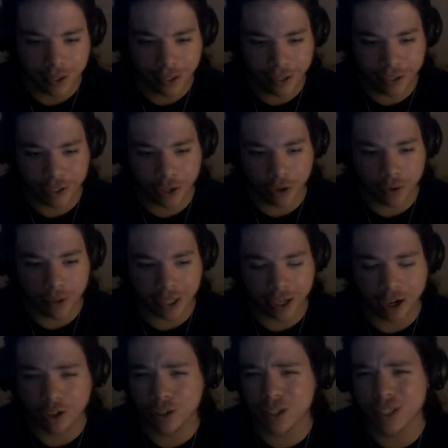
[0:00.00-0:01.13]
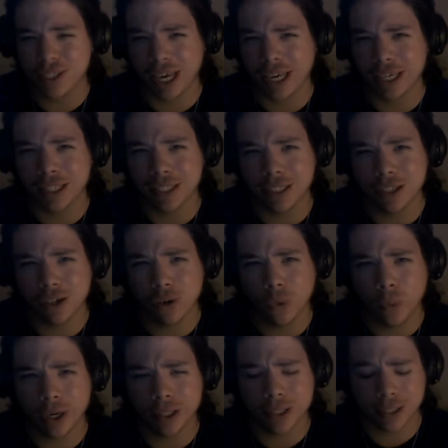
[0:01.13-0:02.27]
you know, like understand, you know,
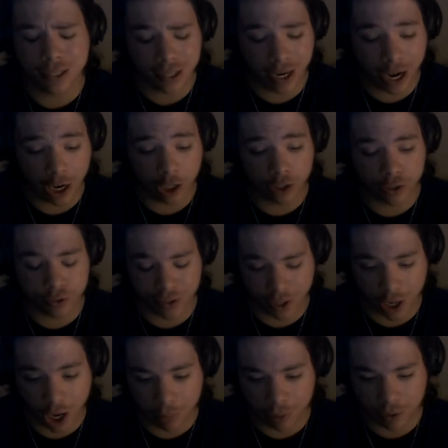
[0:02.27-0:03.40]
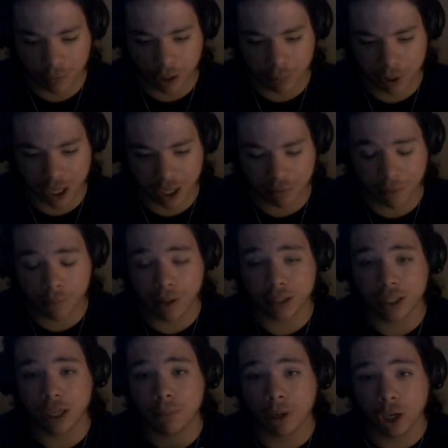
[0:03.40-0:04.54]
where these characters are coming from and kind of
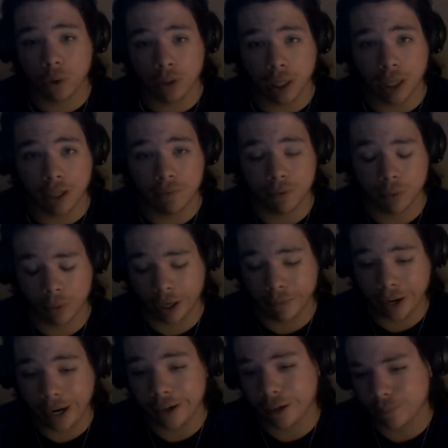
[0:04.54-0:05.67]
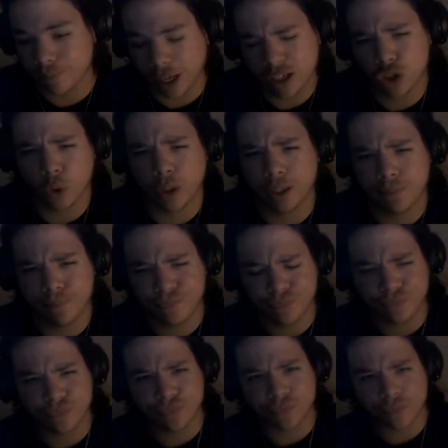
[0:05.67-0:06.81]
reflecting on my own life and whatever. I don't know. I enjoyed it.
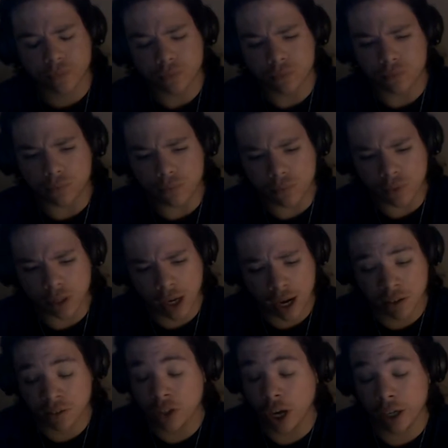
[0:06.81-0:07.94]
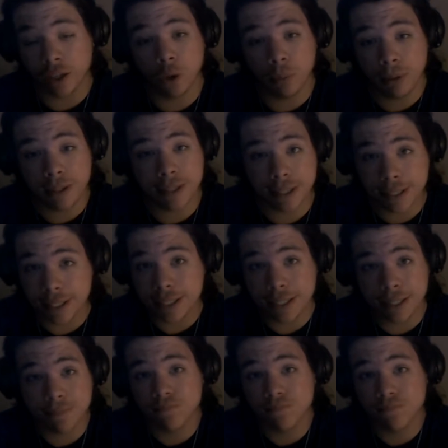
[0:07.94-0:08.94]
I, I hope he sees this